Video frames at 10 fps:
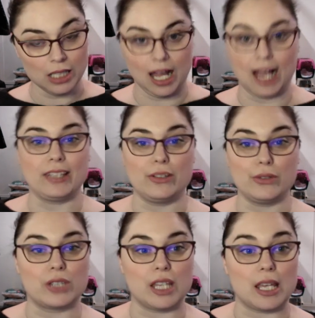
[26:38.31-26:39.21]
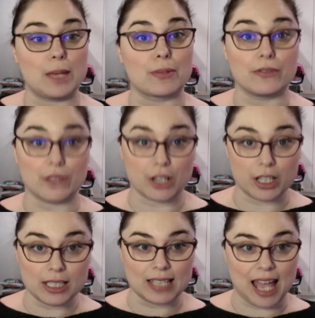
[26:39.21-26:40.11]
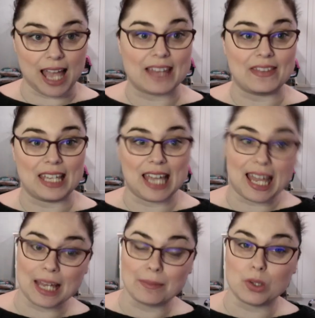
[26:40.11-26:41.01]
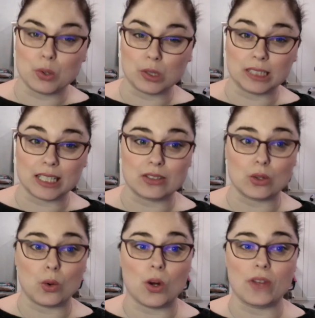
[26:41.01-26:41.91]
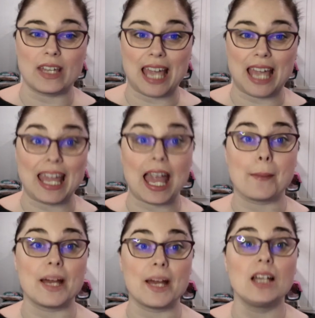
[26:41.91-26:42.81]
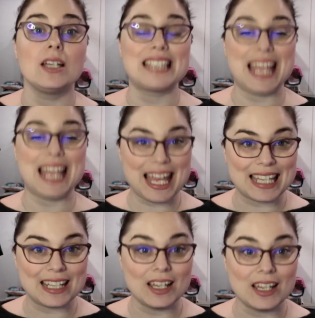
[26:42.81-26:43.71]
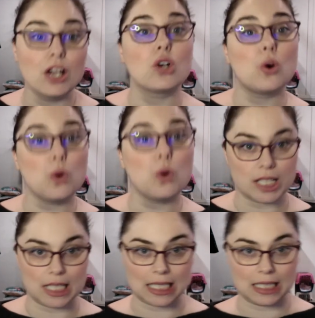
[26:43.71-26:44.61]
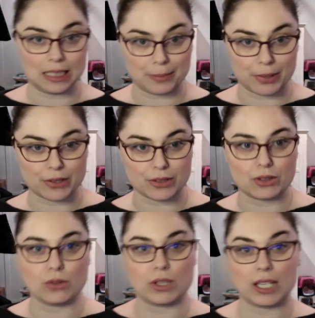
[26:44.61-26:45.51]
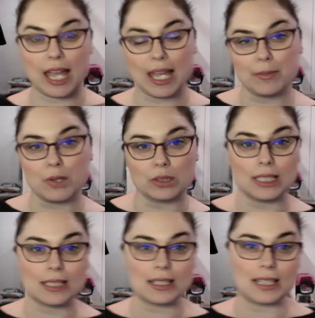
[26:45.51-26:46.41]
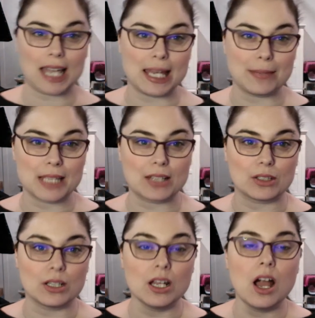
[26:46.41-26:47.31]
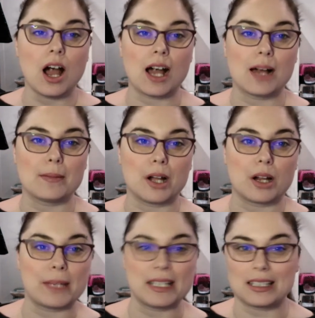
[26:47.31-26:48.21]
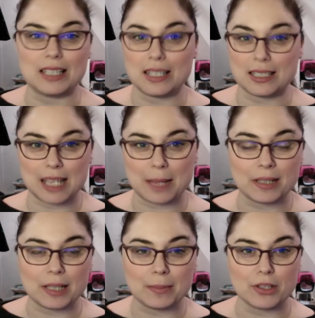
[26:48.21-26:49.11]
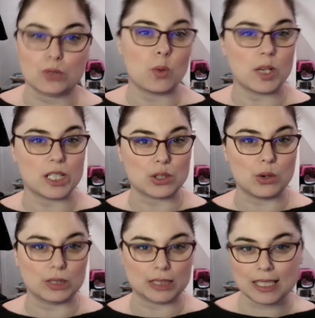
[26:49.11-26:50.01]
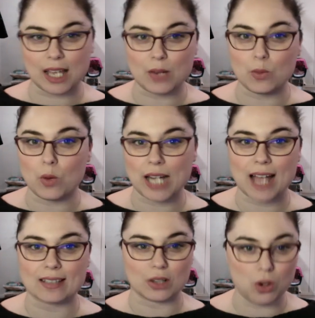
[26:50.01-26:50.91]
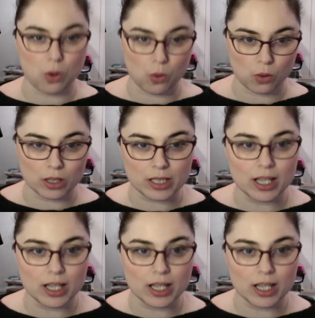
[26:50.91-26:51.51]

I use the Bravuras and the KM cordless or the KM10 corded clippers. So the KM cordless and the KM10 are basically the same clippers, just one is cordless and one has a cord.